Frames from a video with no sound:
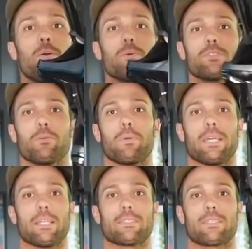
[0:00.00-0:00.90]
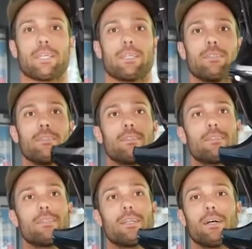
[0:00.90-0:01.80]
one wants to be this kid.
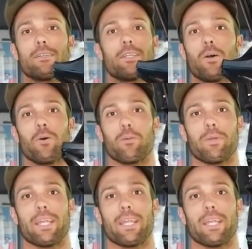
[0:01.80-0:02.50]
You know, you don't want to be